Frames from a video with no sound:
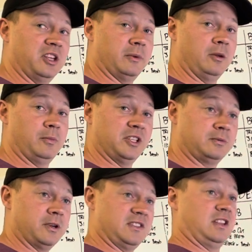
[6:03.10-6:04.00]
about bench
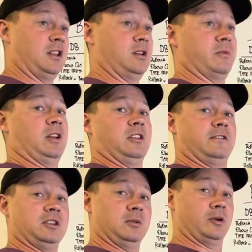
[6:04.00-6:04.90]
press, they think about
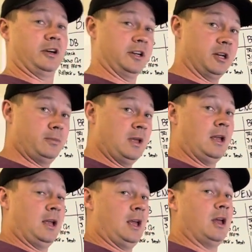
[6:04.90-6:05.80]
lifting the bar up.
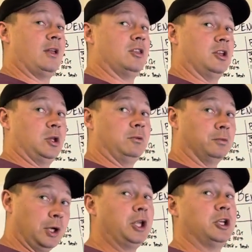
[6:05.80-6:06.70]
The
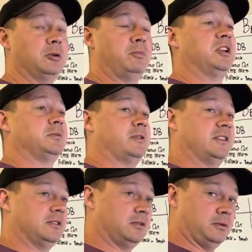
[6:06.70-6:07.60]
really good bench
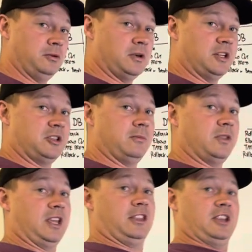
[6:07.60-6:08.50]
pressers, when you watch them,
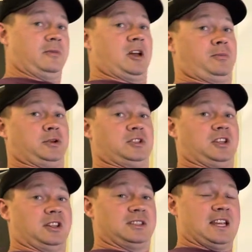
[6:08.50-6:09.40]
they think about
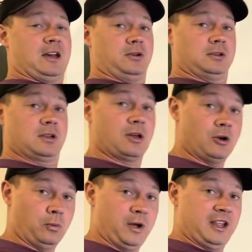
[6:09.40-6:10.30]
pushing down
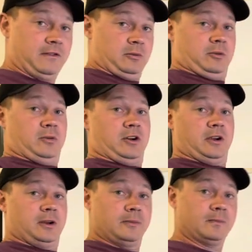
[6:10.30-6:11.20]
away from the
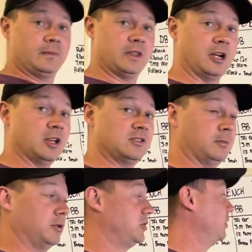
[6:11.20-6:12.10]
bar. All right, so
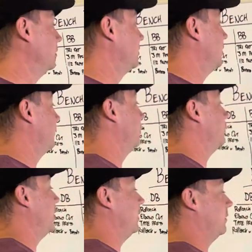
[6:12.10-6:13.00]
pushing yourself
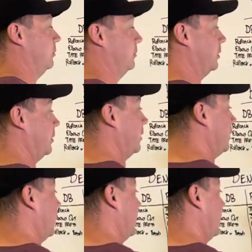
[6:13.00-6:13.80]
away from the bar.